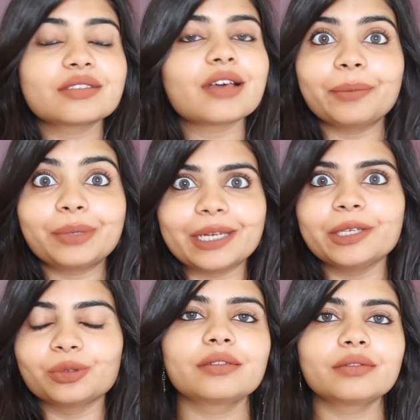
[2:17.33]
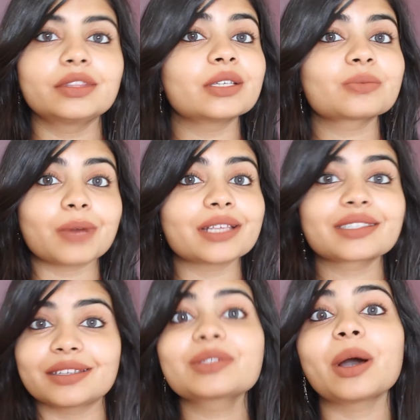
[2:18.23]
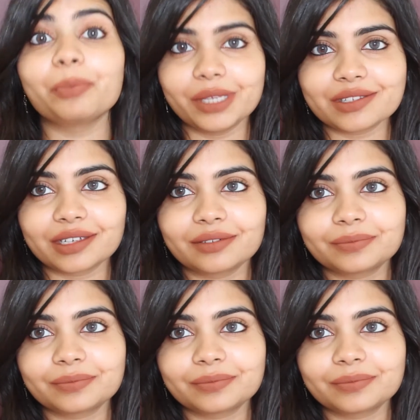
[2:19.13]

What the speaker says: I'm telling you, this mask is amazing.